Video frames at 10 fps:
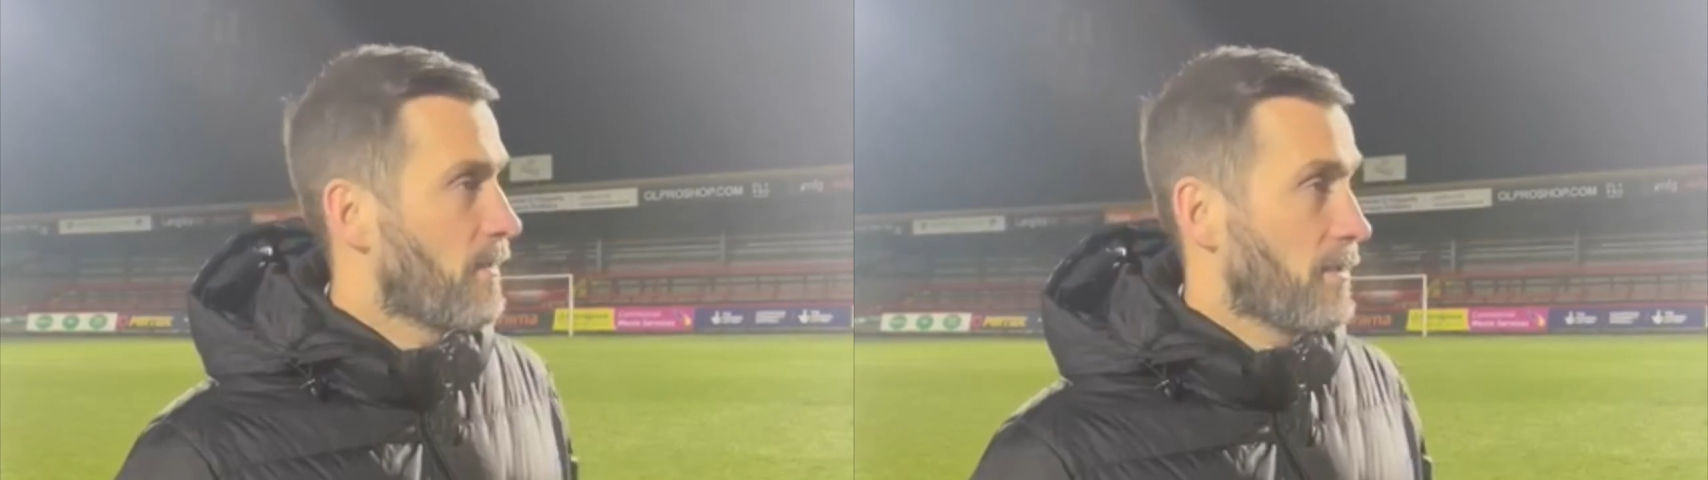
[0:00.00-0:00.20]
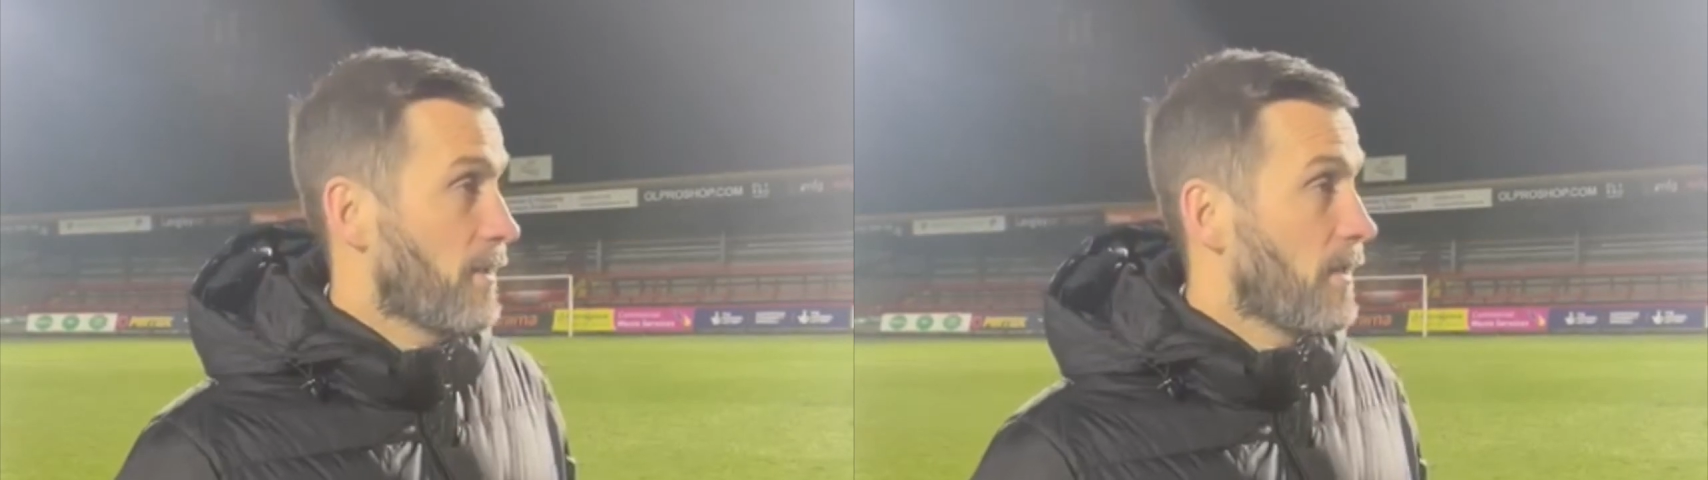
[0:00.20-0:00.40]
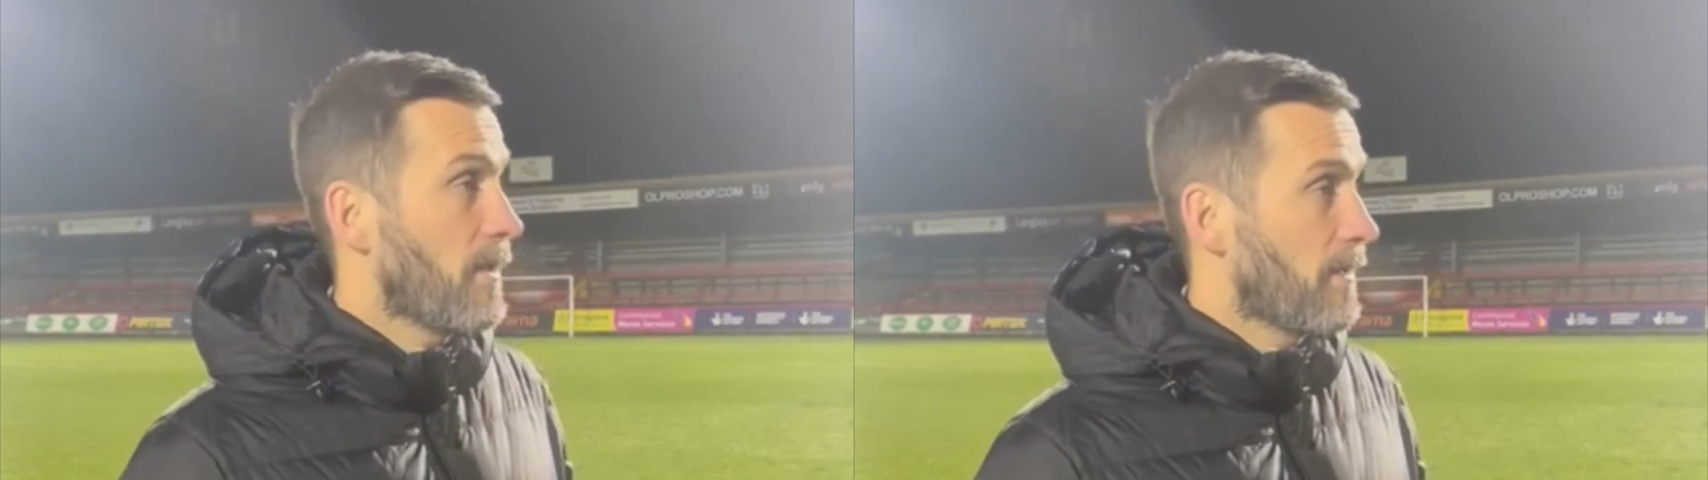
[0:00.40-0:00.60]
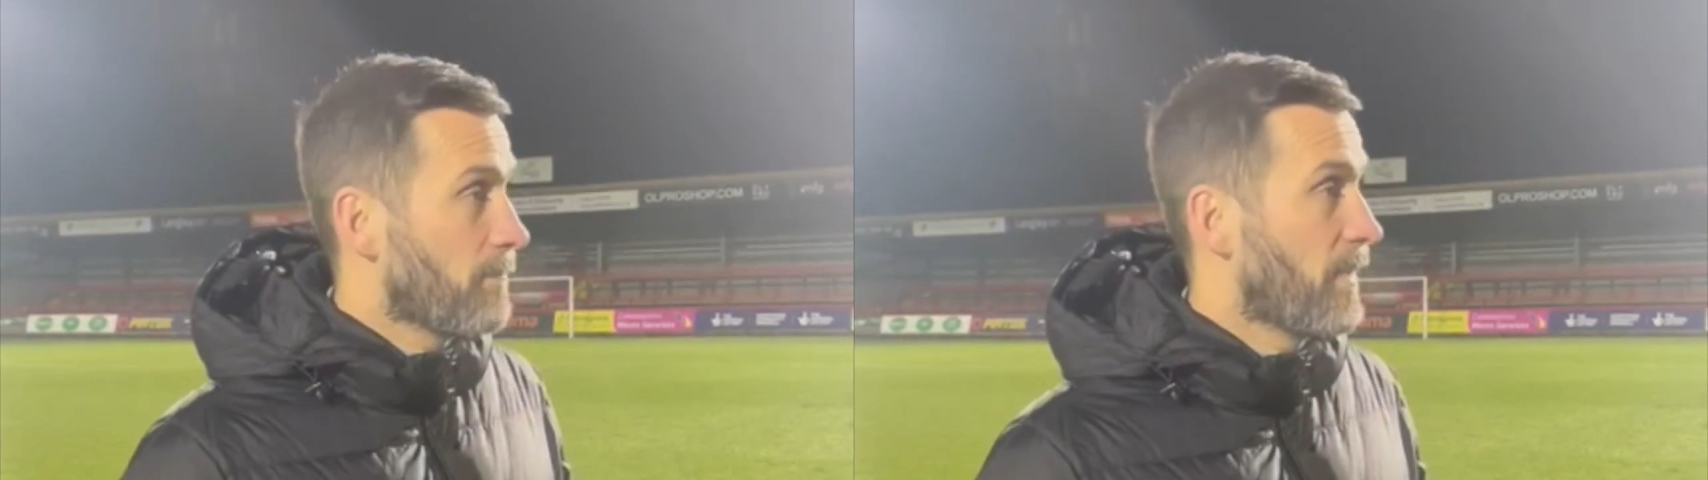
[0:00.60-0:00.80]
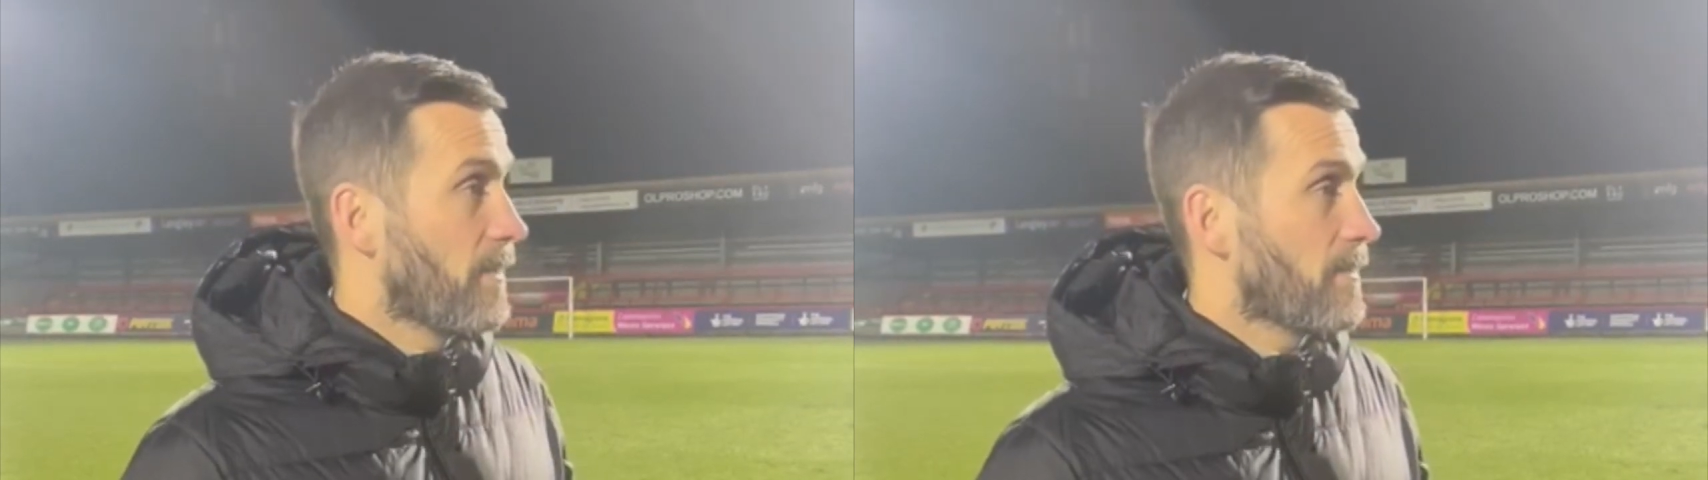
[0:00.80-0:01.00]
you're going to get
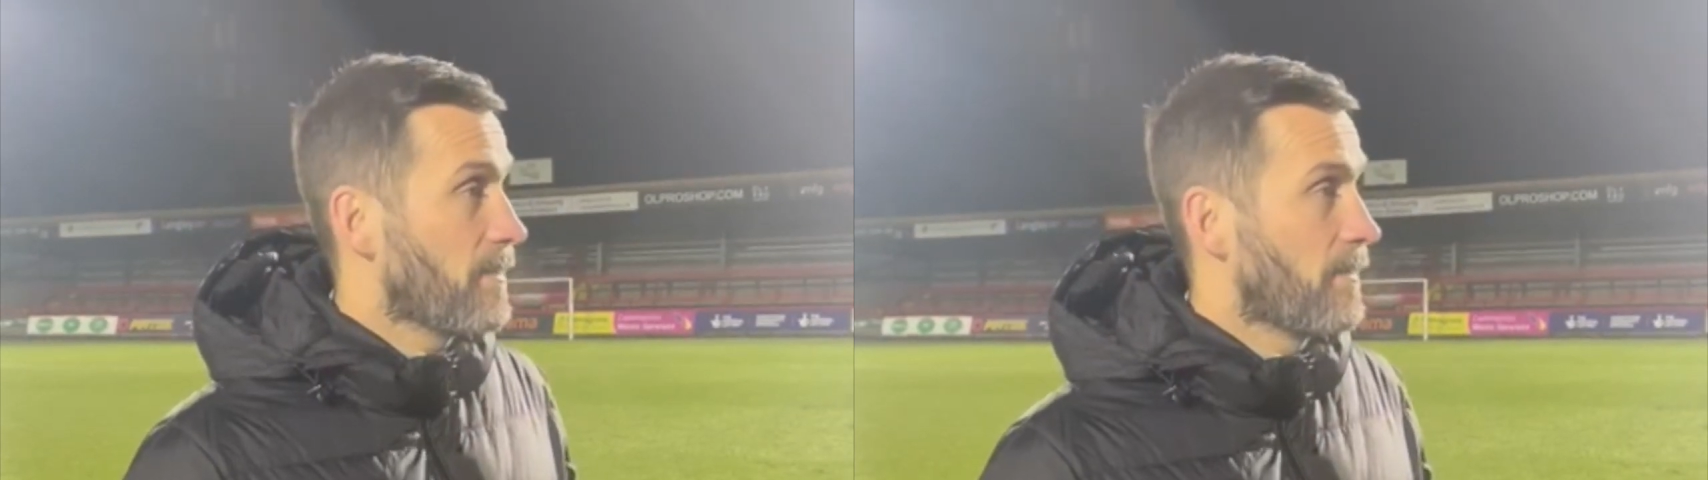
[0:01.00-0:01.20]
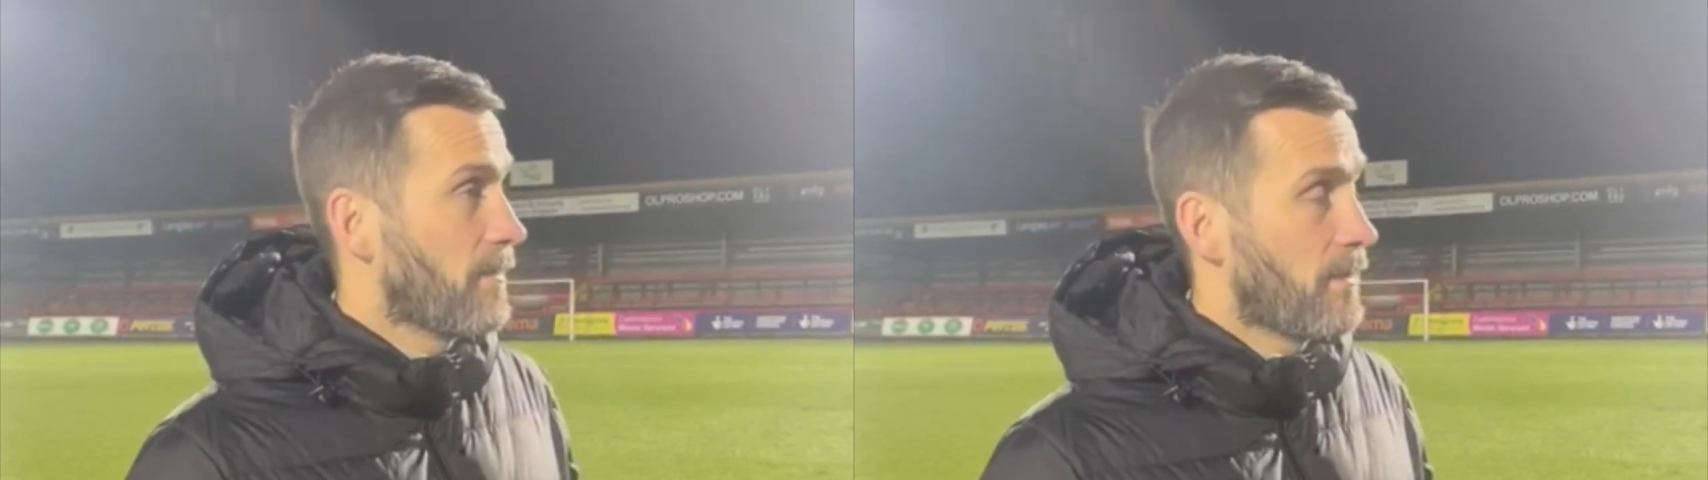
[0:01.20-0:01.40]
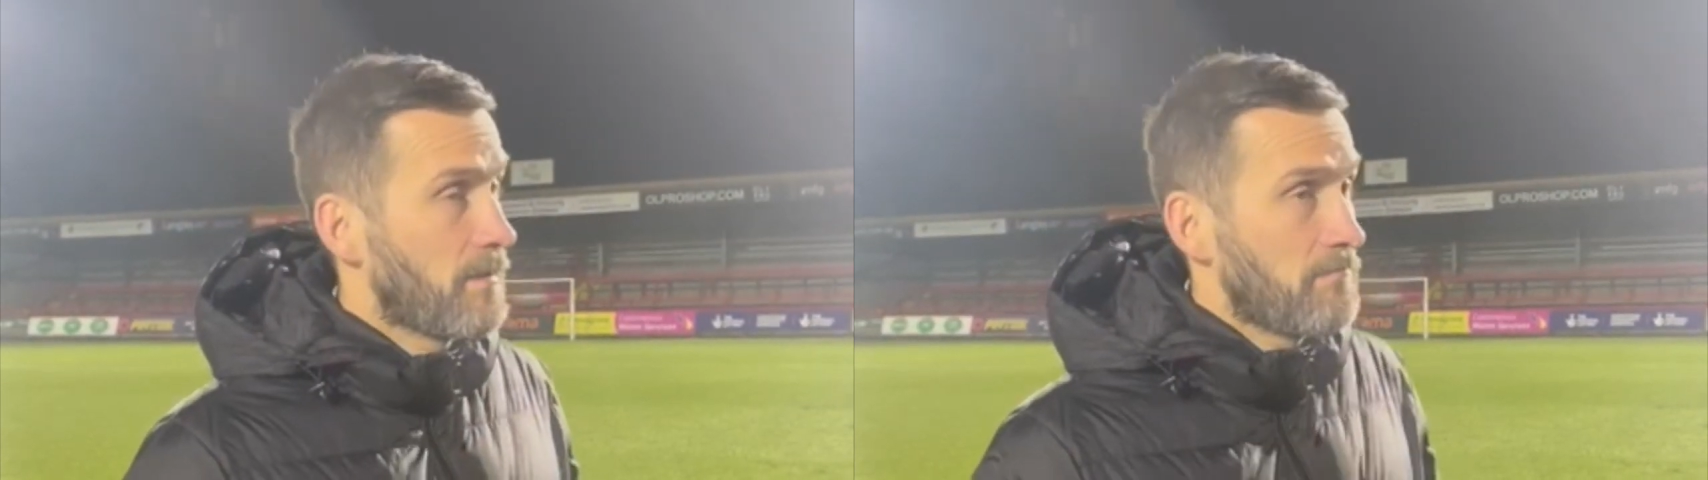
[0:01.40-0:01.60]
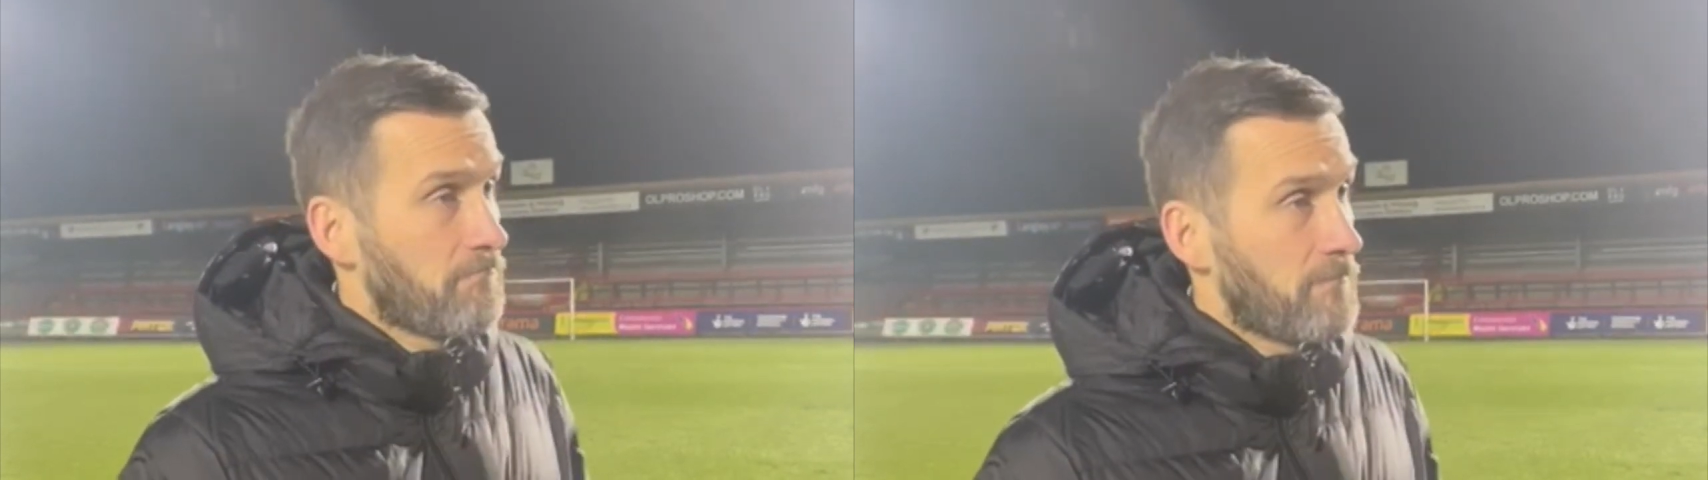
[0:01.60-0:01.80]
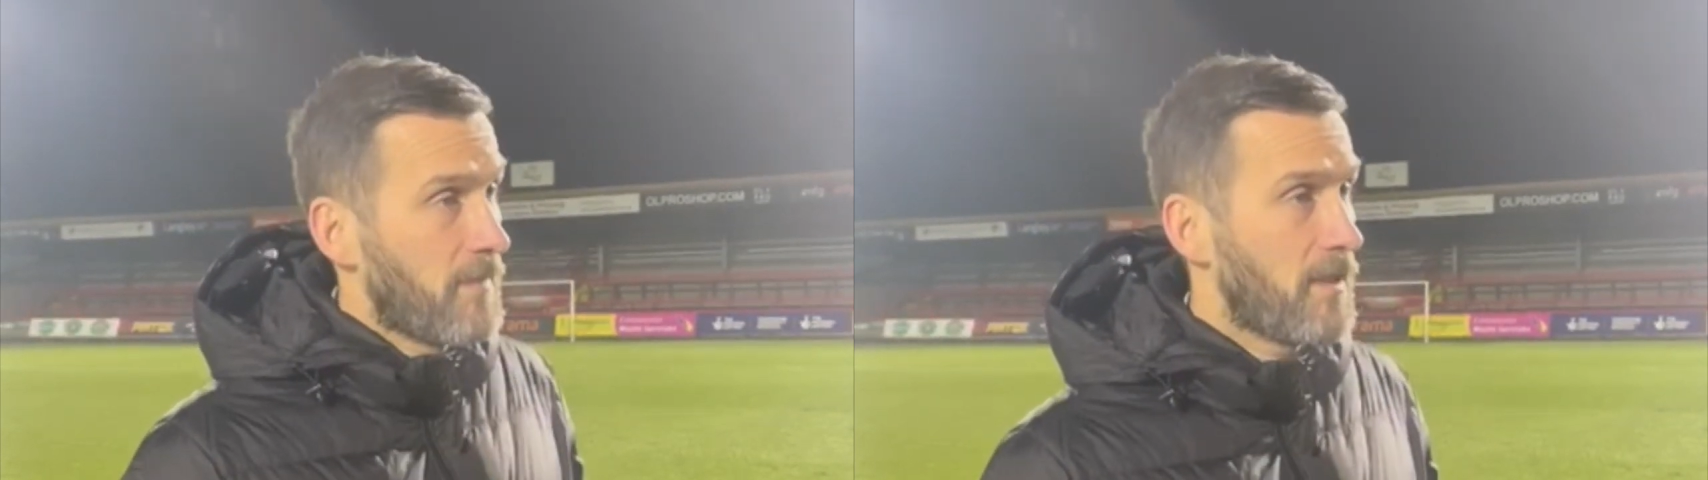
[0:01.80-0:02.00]
minutes, and,
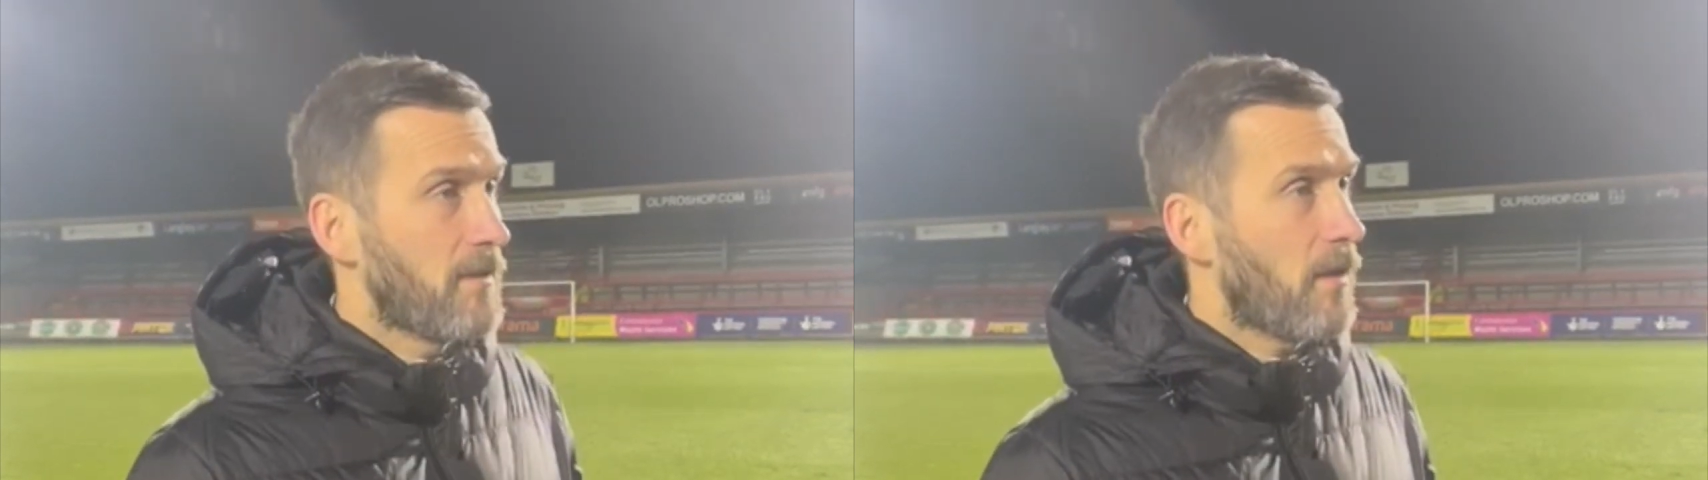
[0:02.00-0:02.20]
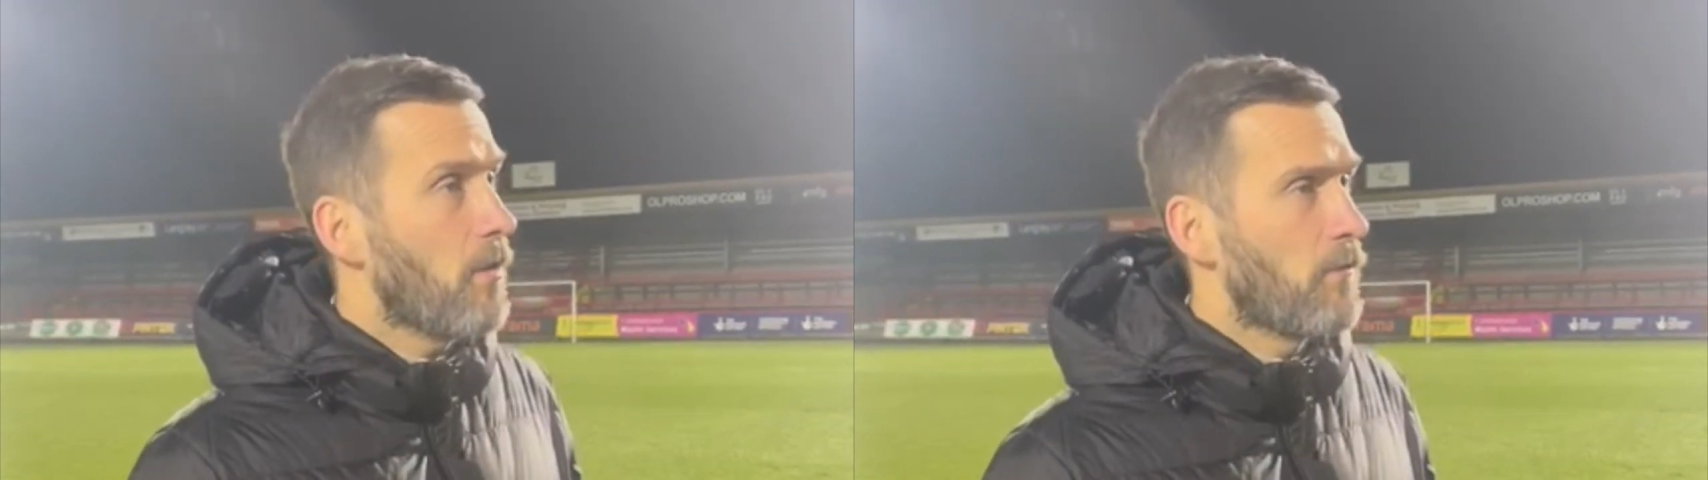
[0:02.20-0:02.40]
and, there you go.